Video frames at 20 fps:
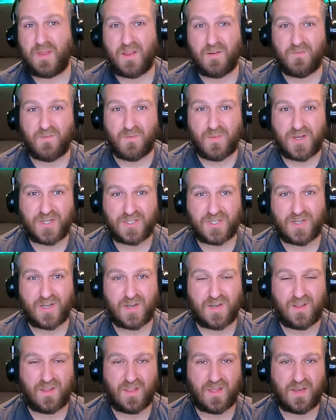information on
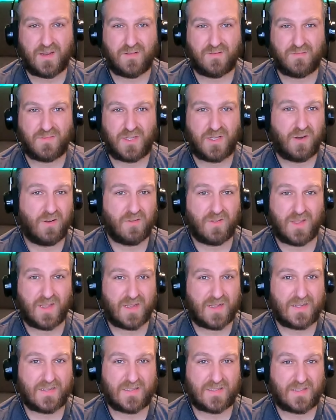you that you don't think
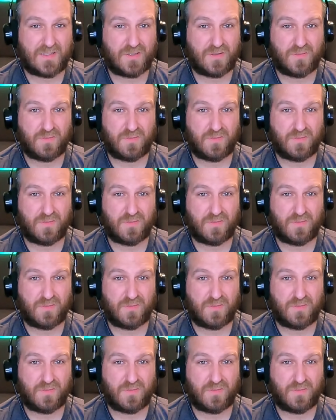is